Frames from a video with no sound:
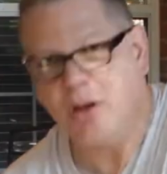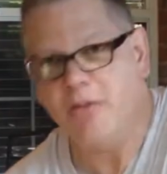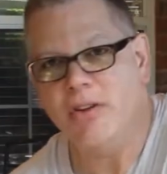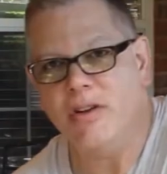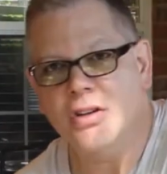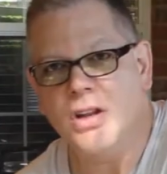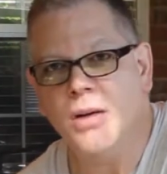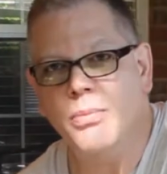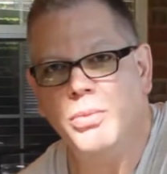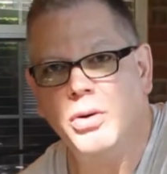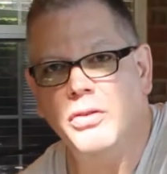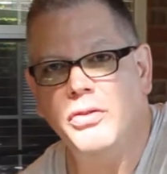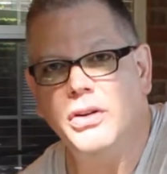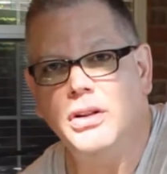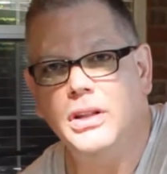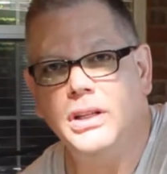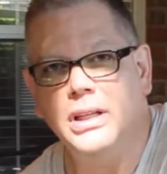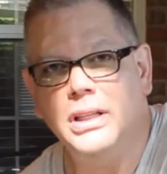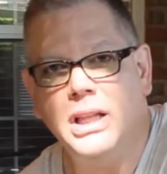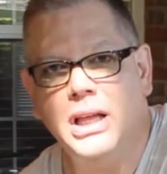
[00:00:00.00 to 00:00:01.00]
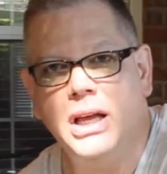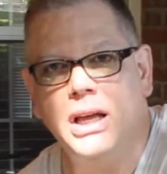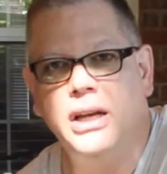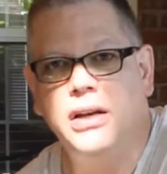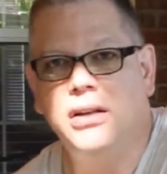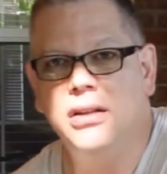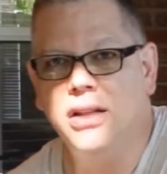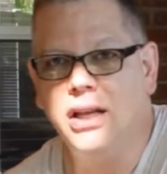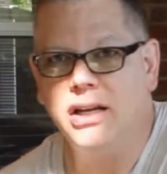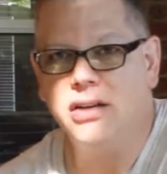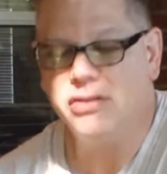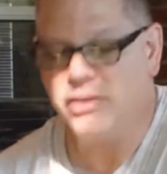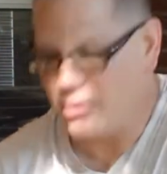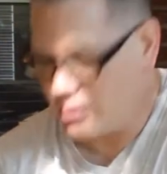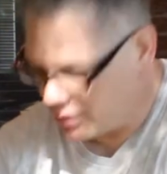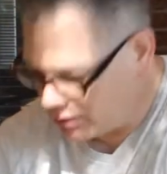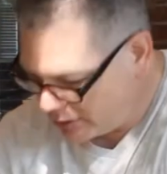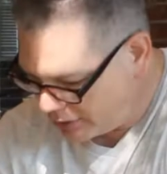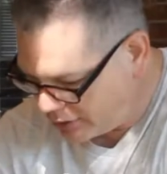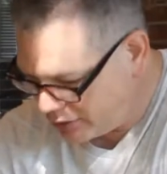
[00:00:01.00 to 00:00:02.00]
if it's not perfectly aligned. Like I said
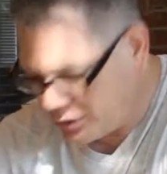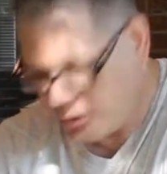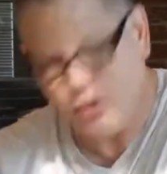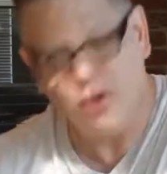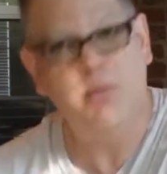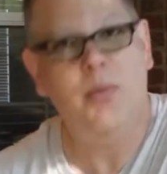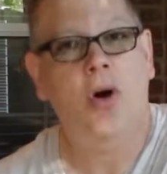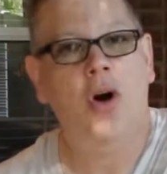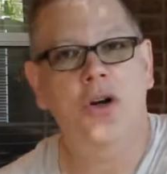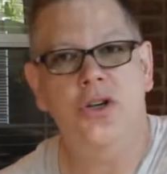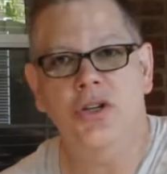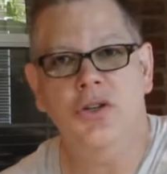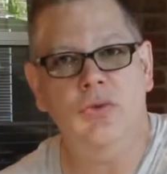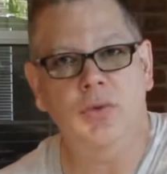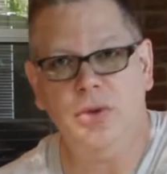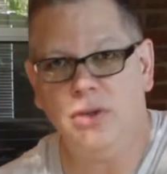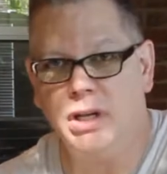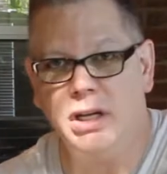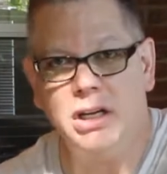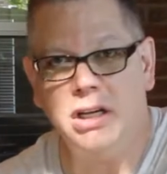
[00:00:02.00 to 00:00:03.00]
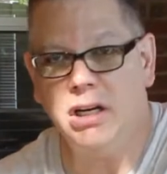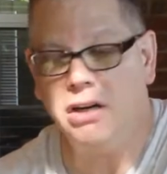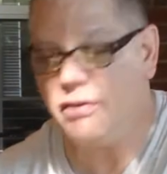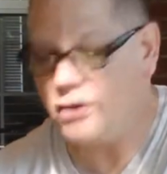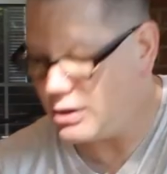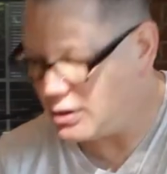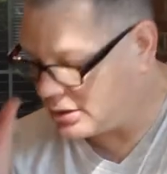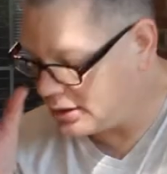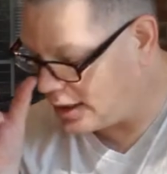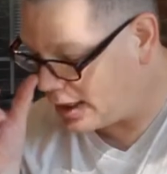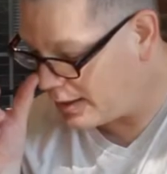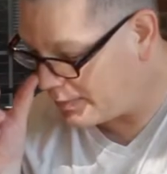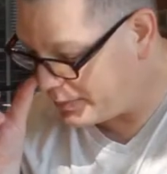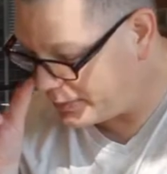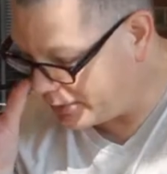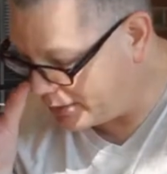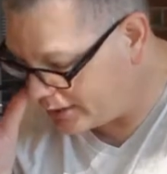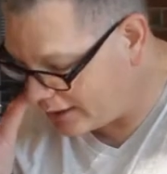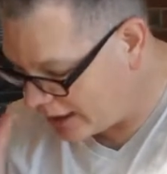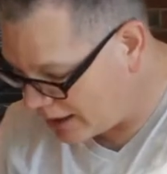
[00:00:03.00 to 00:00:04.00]
earlier, your margins will take care of any
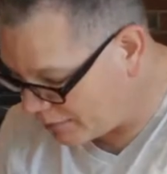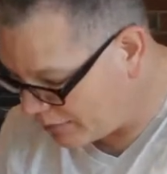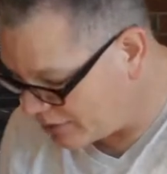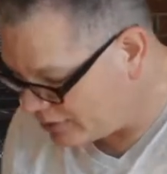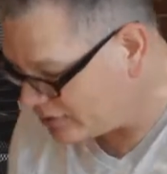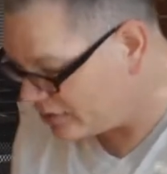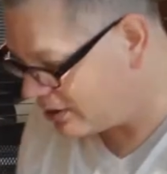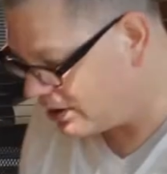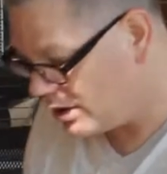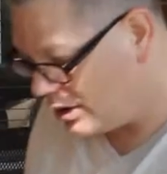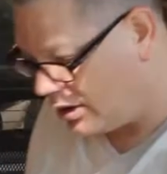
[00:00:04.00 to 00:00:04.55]
slop that happens.